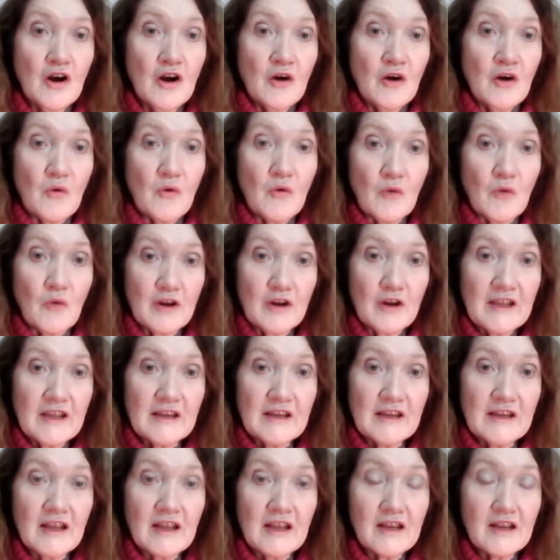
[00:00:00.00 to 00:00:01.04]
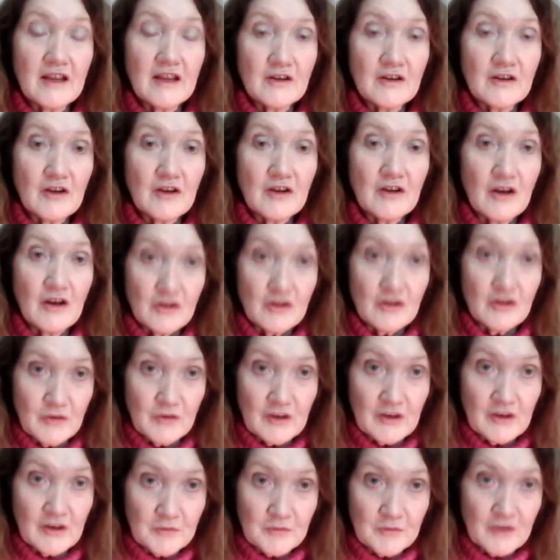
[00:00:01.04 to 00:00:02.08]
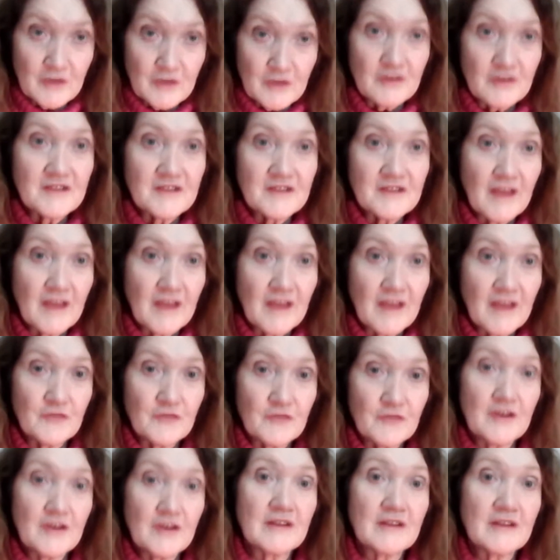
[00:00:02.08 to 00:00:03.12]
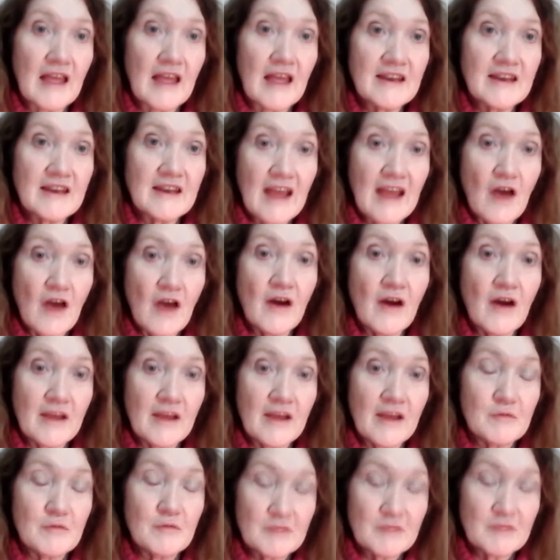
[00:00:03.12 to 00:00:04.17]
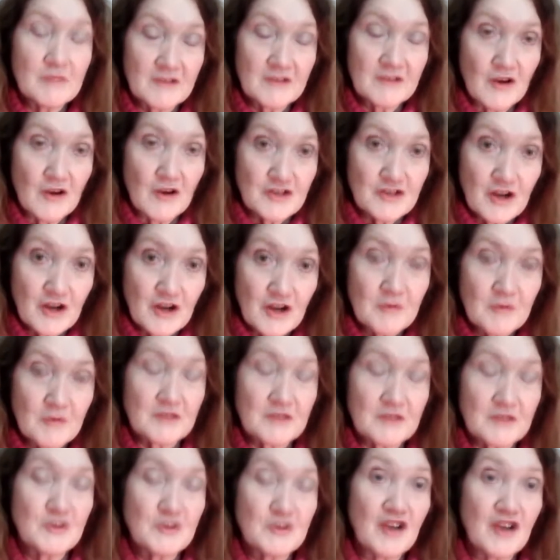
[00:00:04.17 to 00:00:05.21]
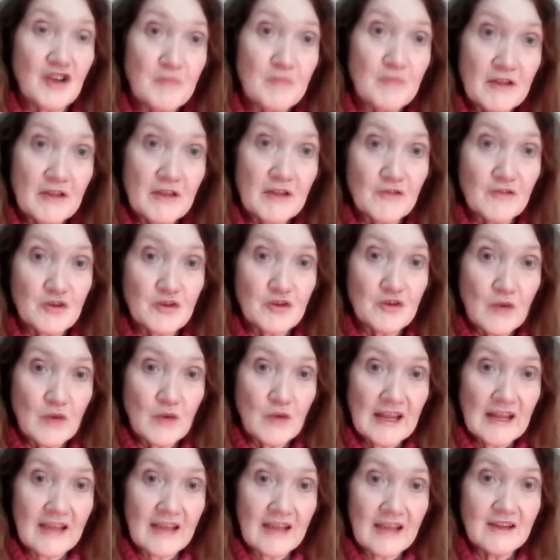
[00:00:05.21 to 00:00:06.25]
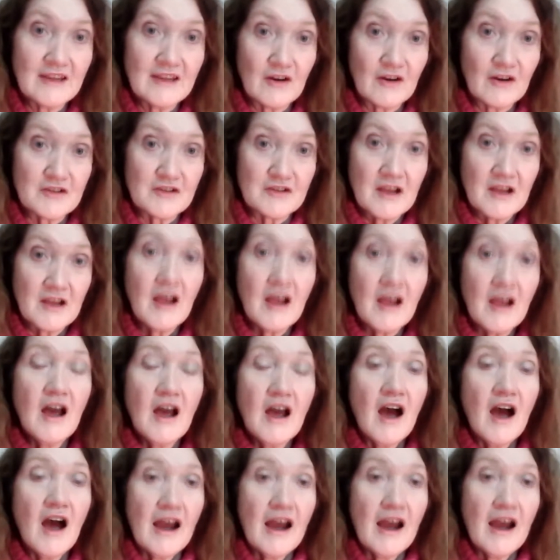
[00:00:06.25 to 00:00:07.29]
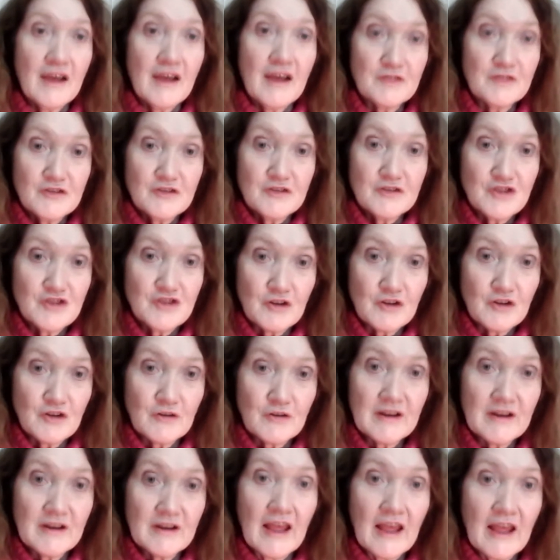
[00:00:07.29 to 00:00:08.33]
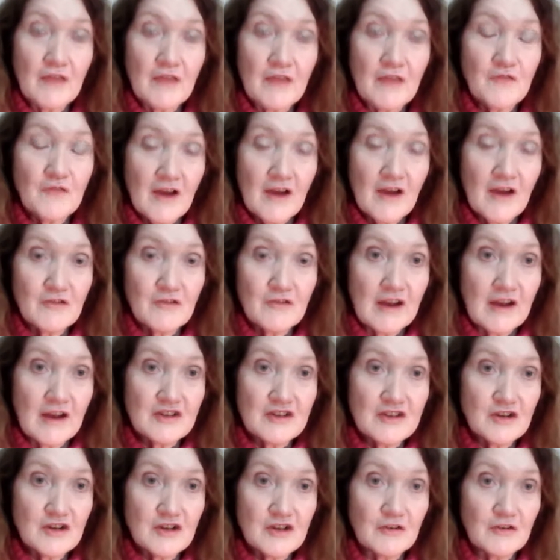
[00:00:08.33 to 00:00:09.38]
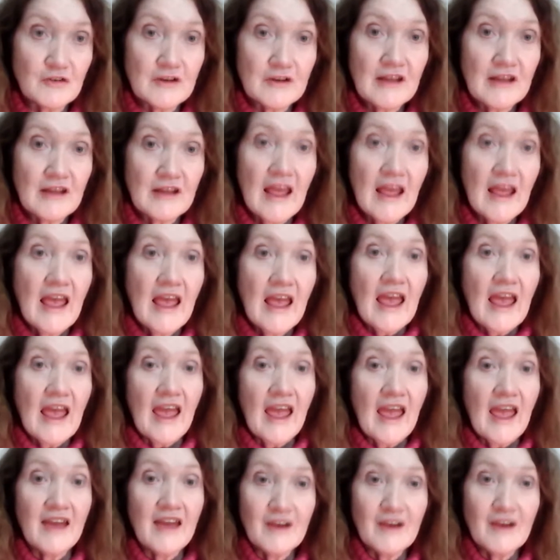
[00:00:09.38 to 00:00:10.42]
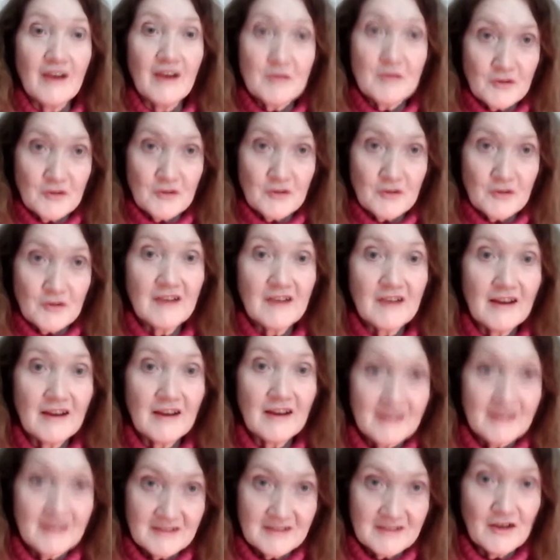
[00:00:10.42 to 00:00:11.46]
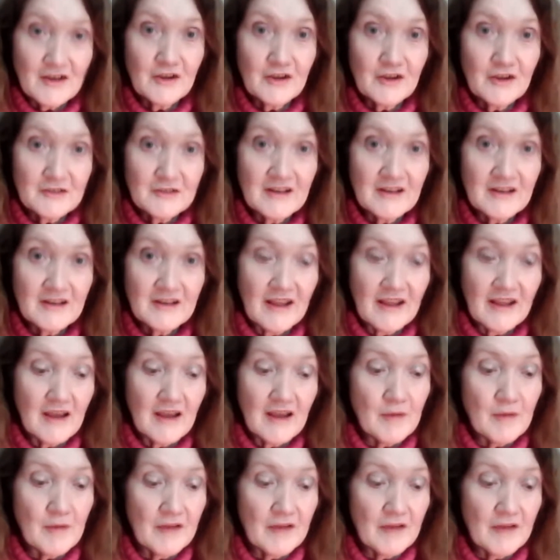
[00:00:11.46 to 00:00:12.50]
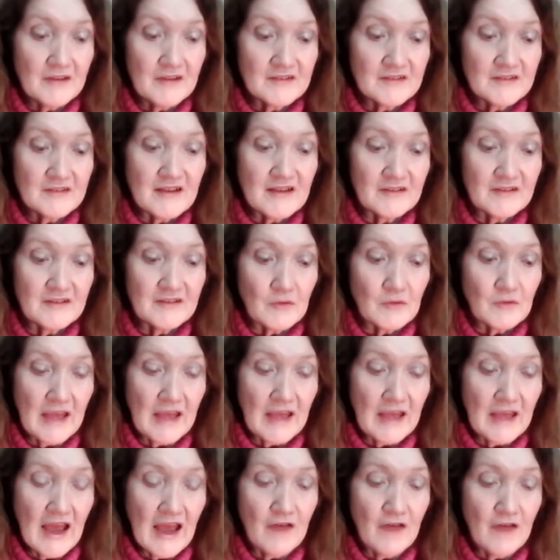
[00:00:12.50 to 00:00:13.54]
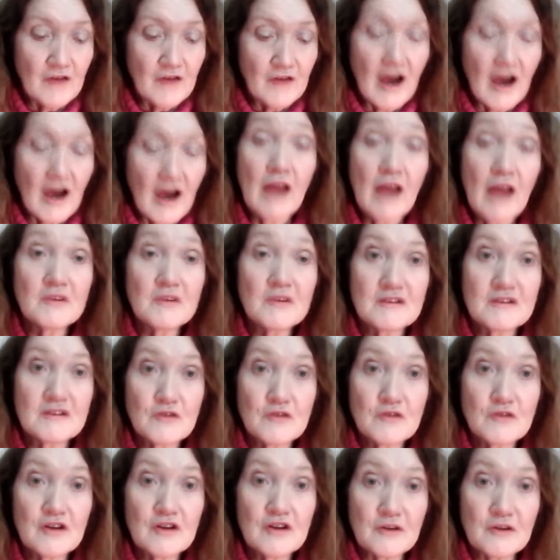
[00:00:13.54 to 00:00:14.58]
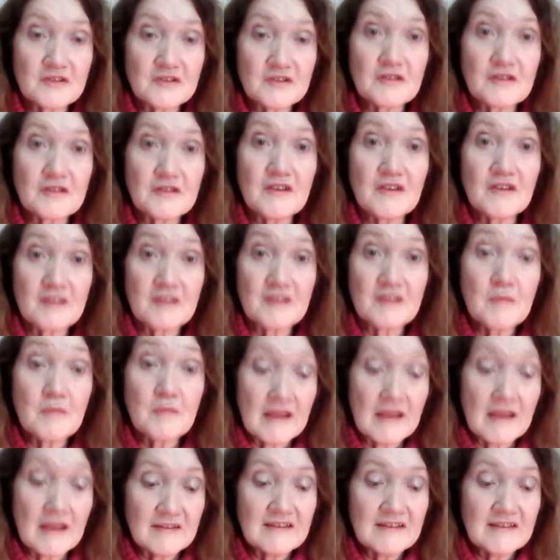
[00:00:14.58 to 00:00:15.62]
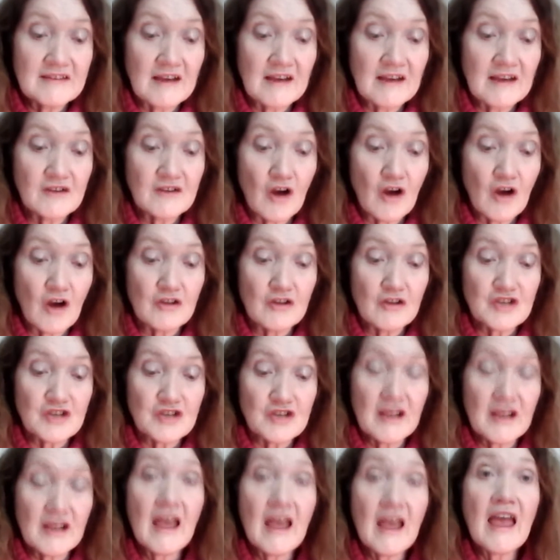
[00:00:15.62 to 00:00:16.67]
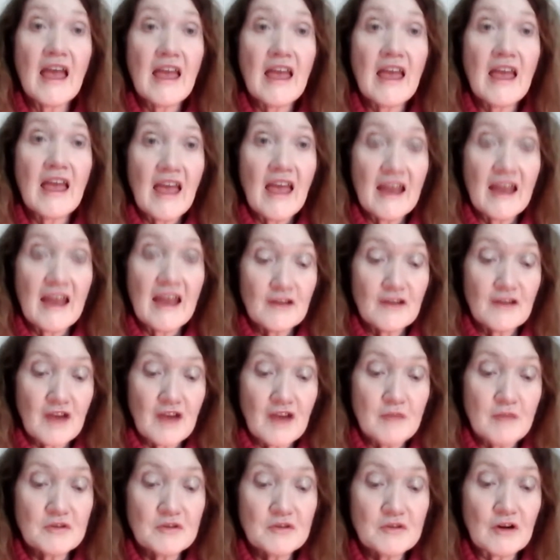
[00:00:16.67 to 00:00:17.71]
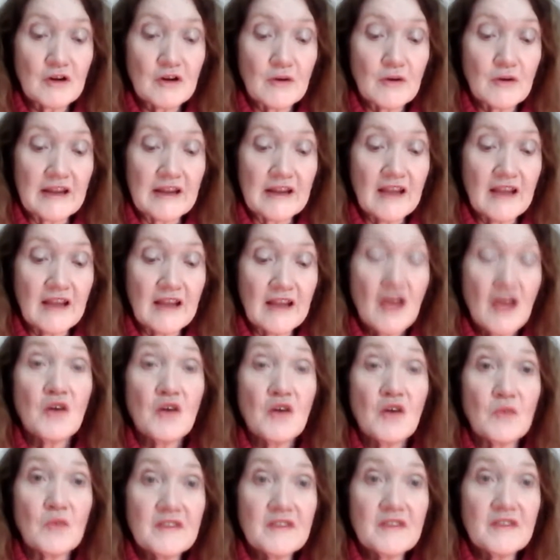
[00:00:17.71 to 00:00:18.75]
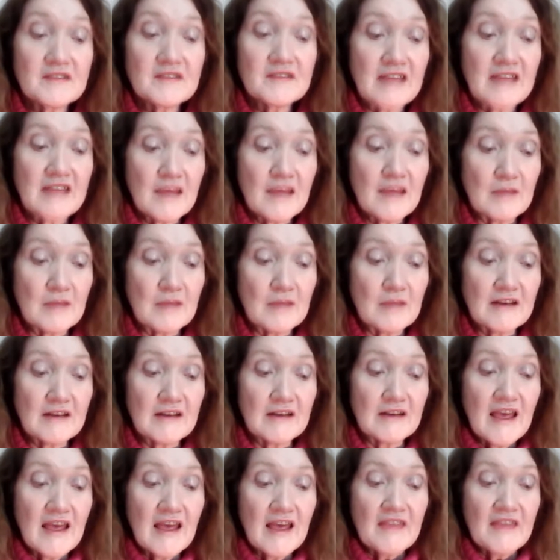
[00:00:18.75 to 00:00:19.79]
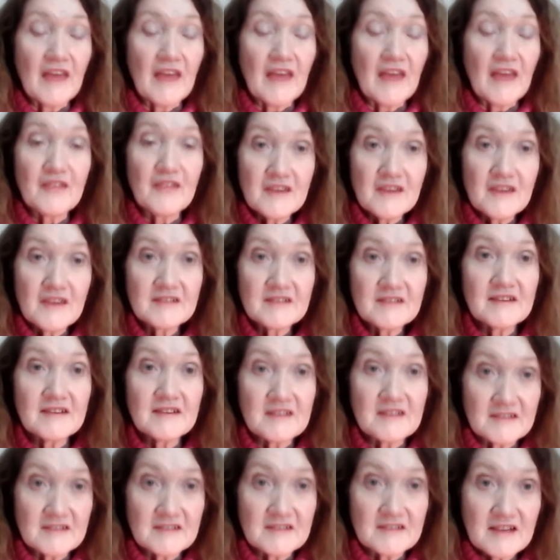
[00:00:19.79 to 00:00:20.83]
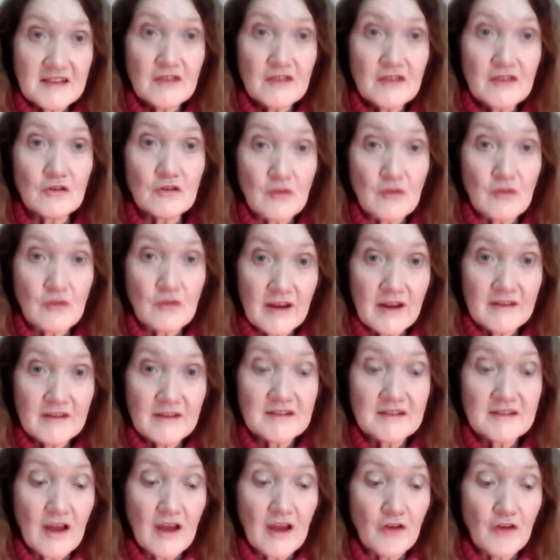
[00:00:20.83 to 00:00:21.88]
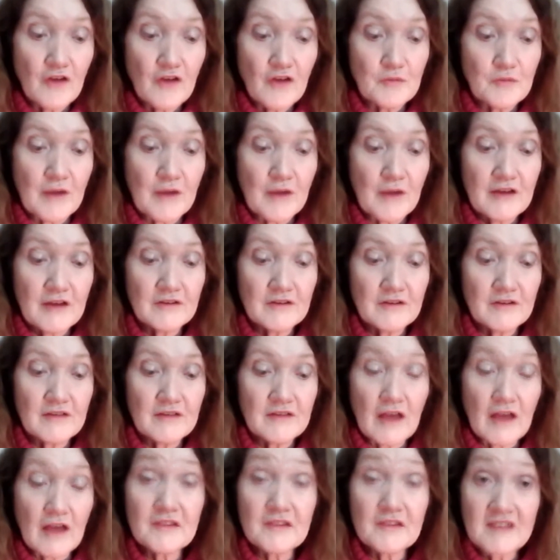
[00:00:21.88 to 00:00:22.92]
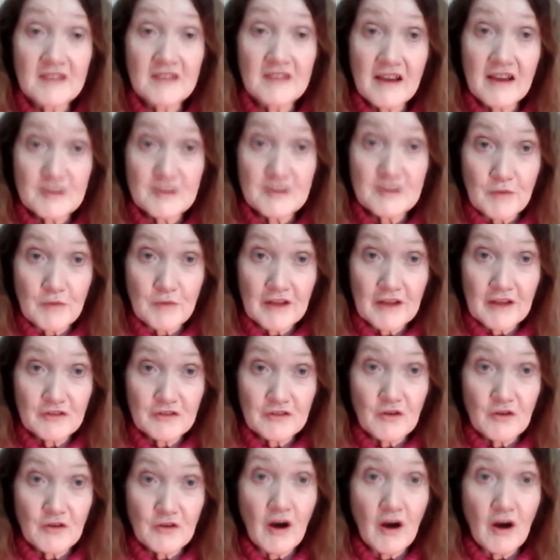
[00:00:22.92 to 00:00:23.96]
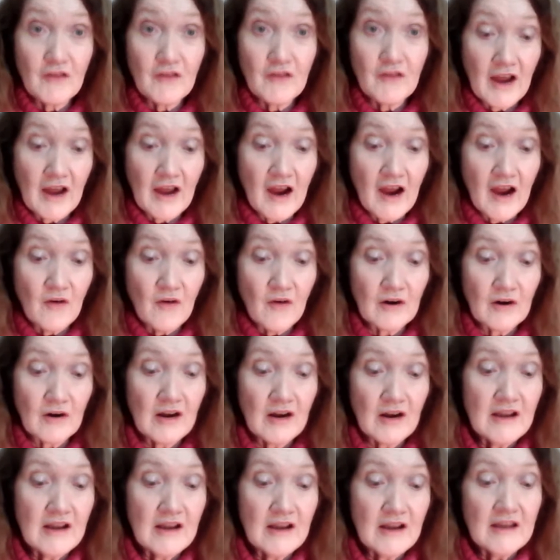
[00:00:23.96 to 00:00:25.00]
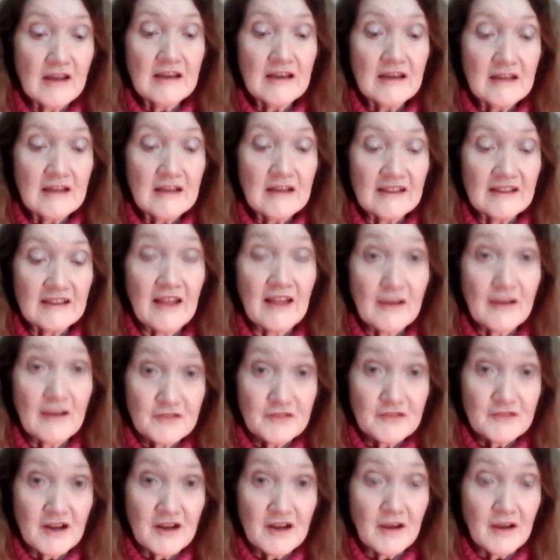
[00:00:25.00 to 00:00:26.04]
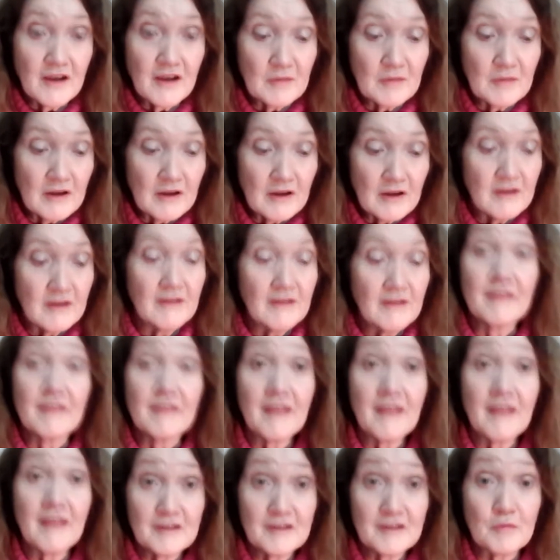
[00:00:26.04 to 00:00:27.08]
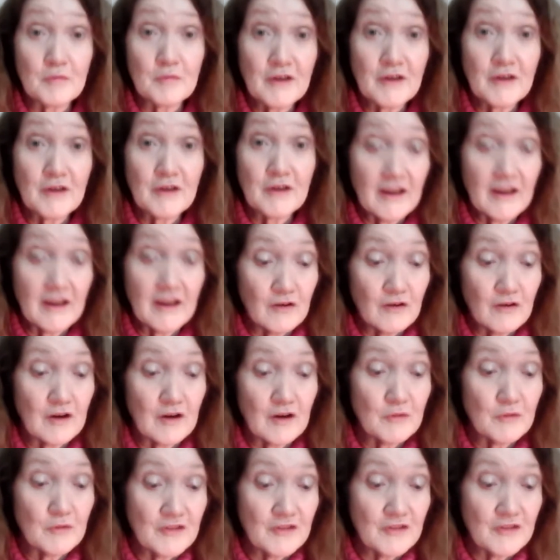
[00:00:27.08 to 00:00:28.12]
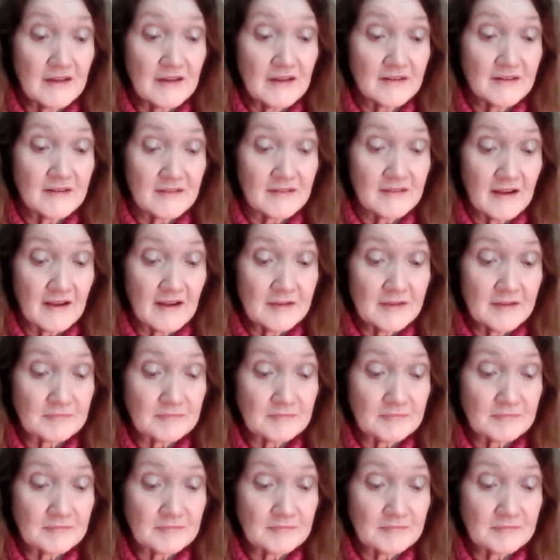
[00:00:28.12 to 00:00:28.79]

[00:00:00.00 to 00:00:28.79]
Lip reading: working doing computers in the health field, and now I am a massage therapist, which I've been for 28 years. I have 2 children and 5 grandchildren, and I'm so excited to tell you today about these things that we have. I was introduced to this amazing technology and have come to agree with the statement that this is the single greatest health science breakthrough of our lifetime. That's a pretty incredible thing to say.